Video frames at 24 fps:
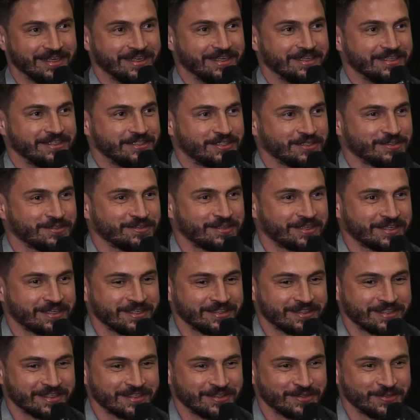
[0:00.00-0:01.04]
um,
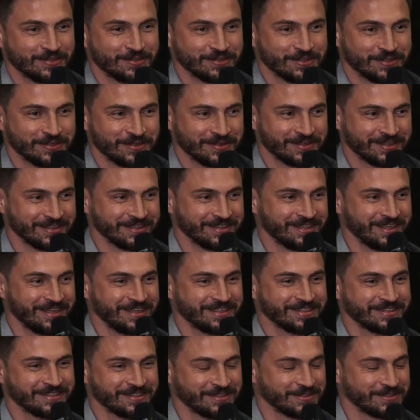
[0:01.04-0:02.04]
to have